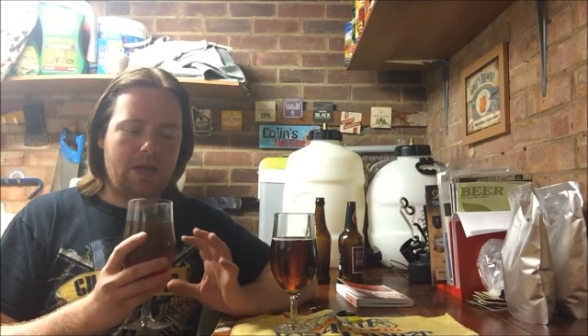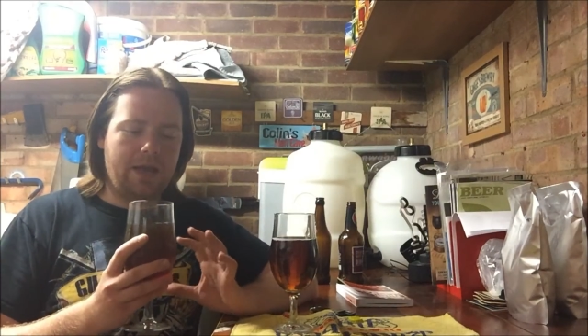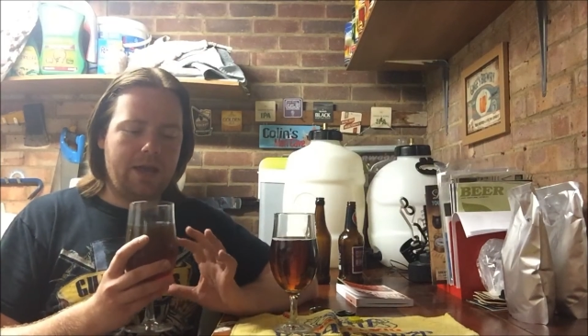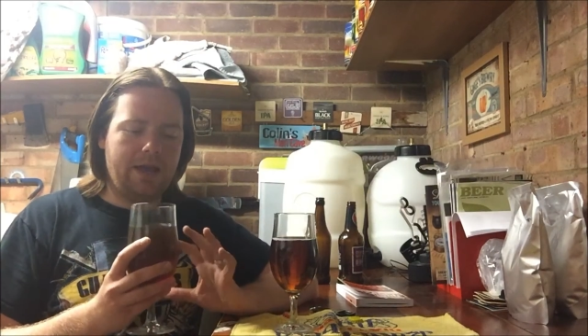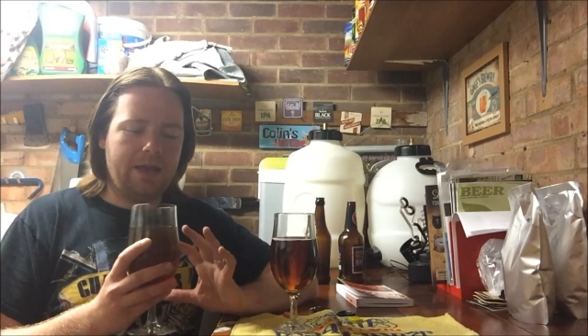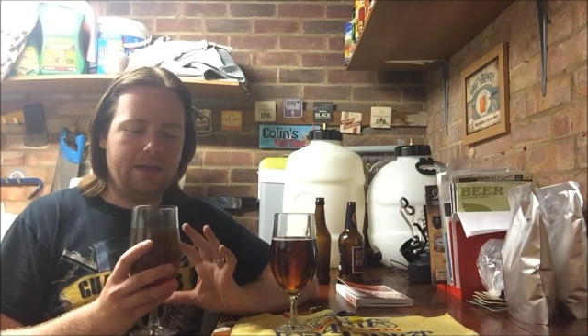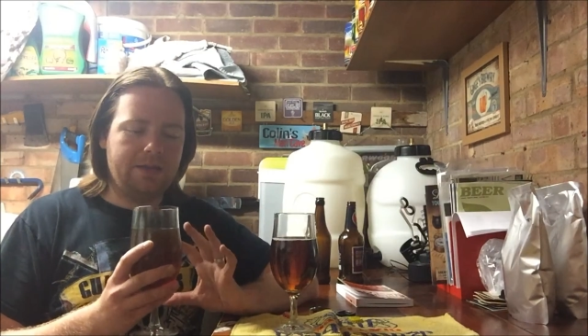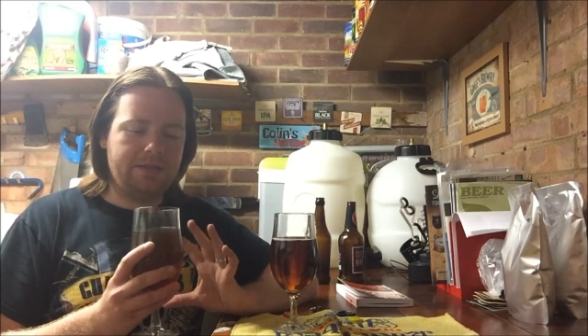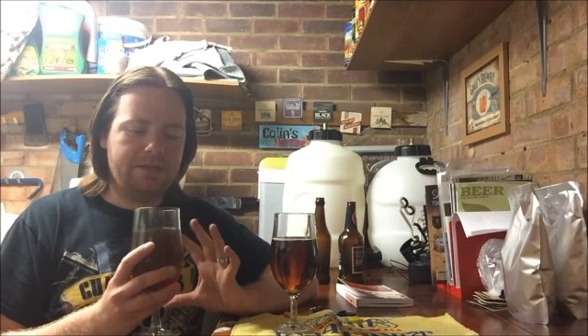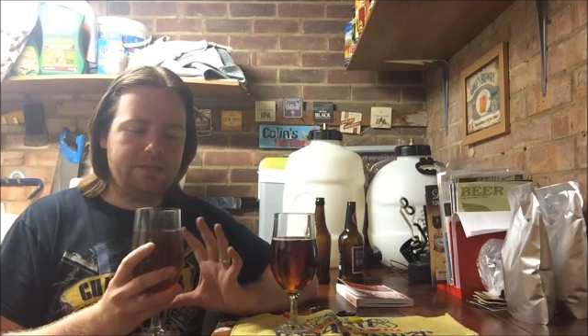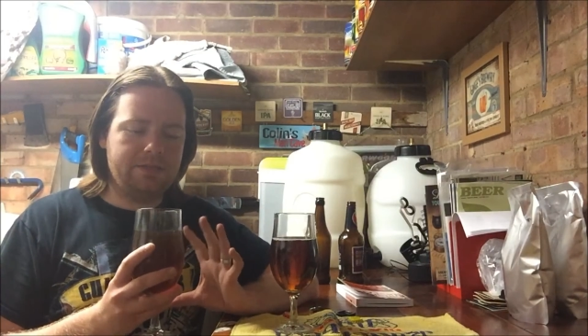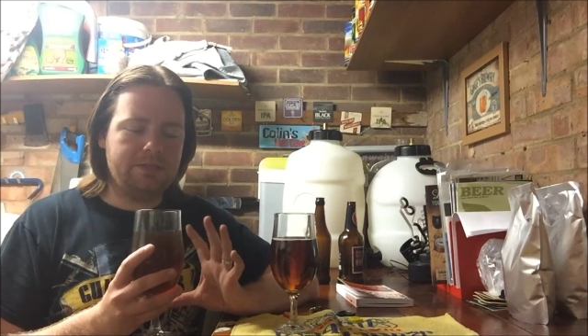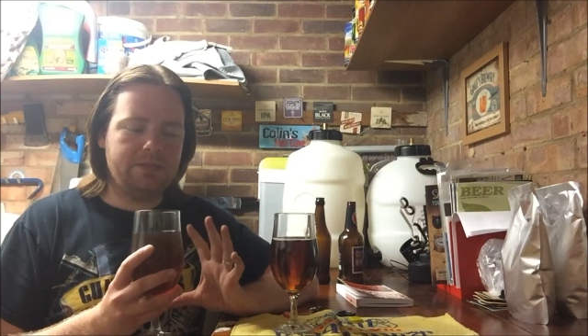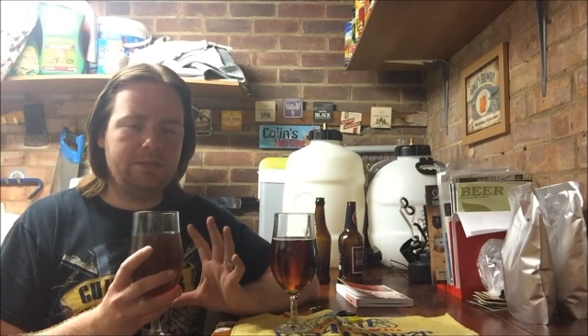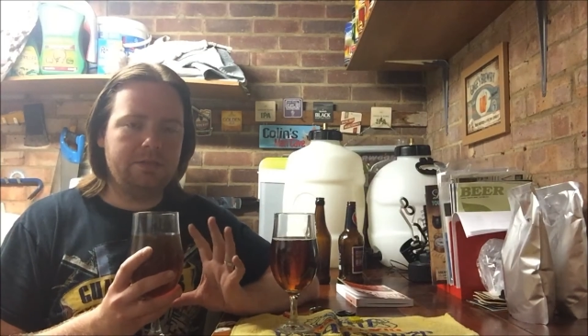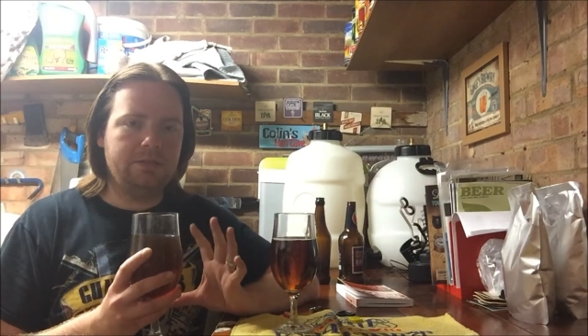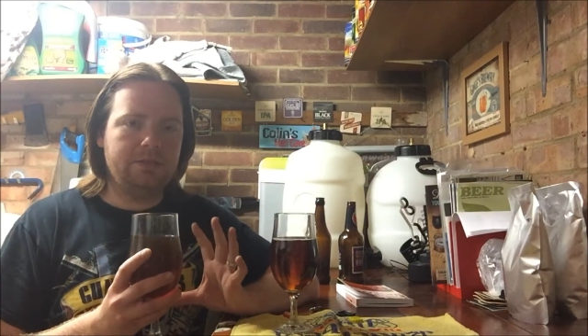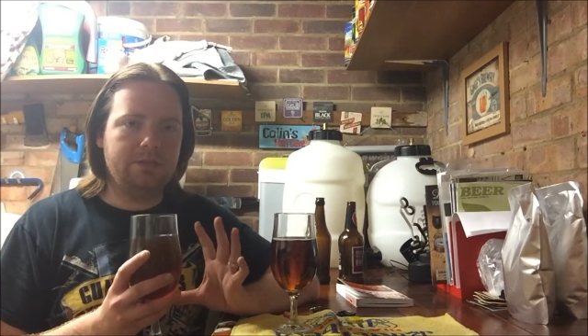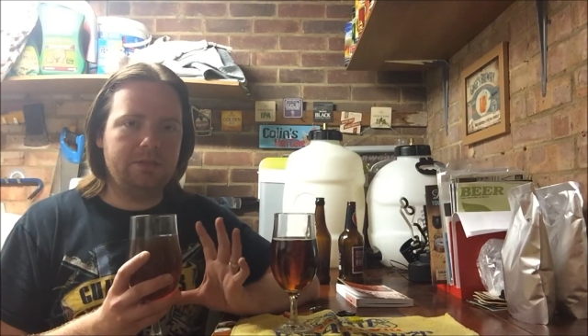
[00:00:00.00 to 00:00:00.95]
and